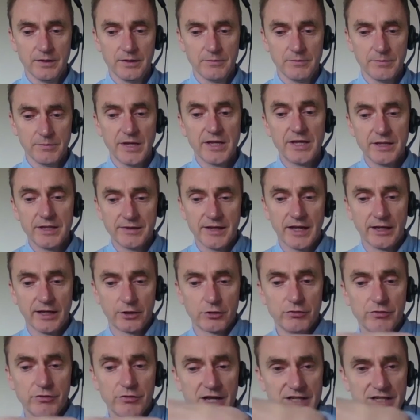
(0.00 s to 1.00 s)
making that
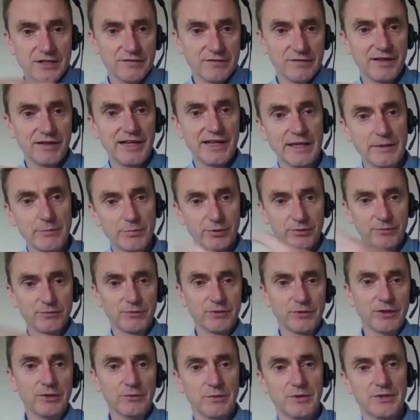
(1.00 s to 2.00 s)
creative leap,
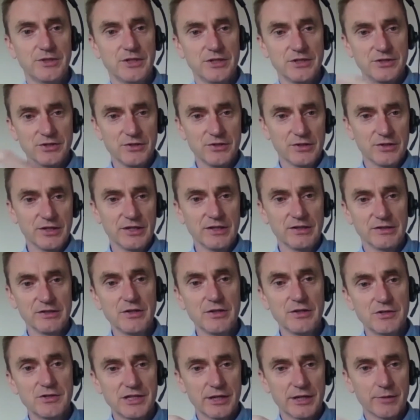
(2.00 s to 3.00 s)
which is
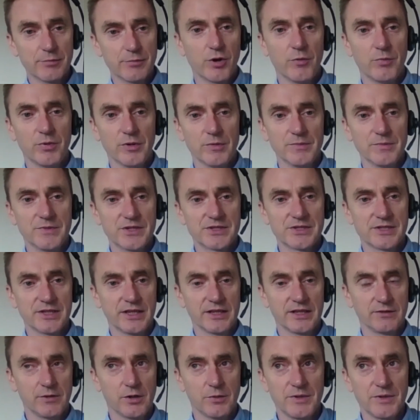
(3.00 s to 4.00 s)
usually a problem to
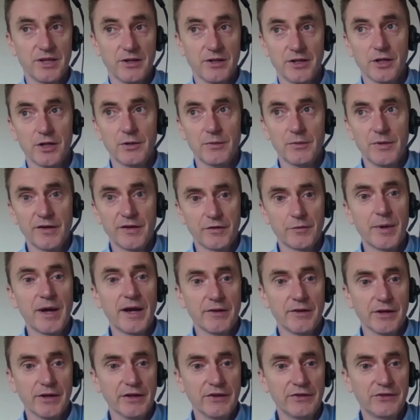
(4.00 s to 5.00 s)
say, well, we don't know enough
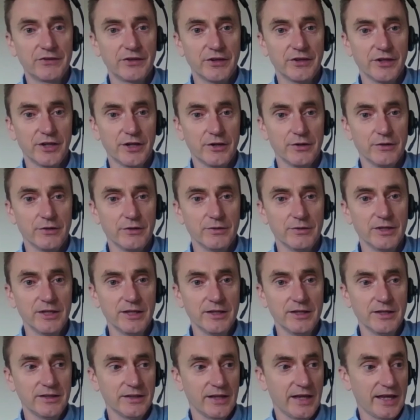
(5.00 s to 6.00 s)
about this to know
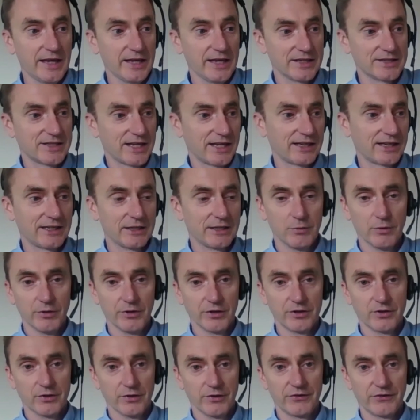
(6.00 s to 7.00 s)
exactly what
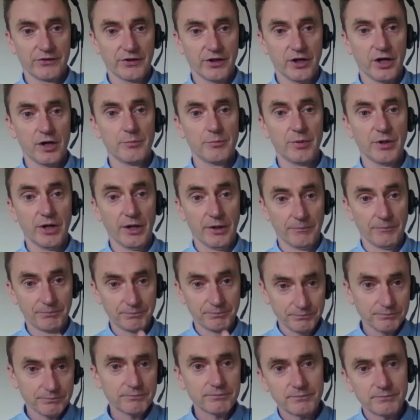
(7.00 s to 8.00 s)
the costs are, but
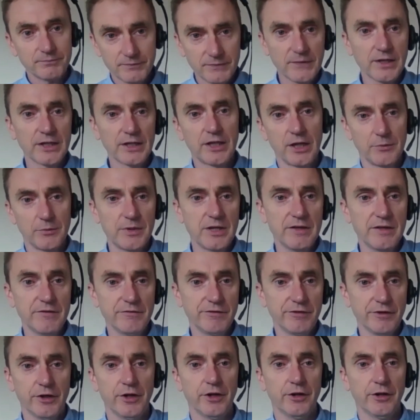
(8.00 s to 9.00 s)
can we
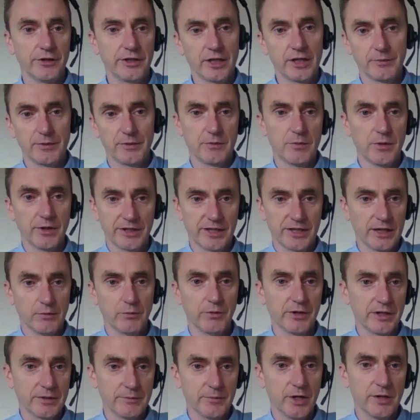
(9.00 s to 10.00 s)
infer and can we work out
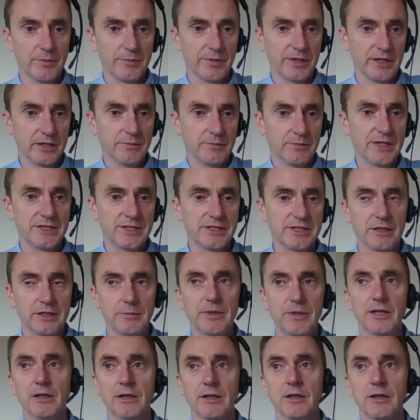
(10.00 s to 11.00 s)
what it might be and meet in the
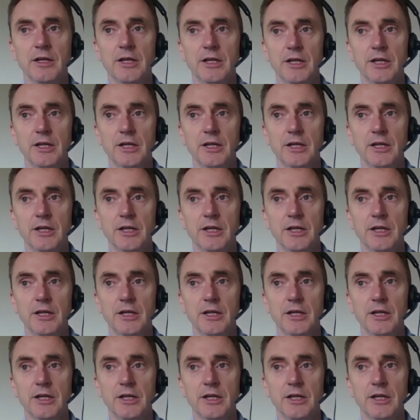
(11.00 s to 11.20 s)
middle?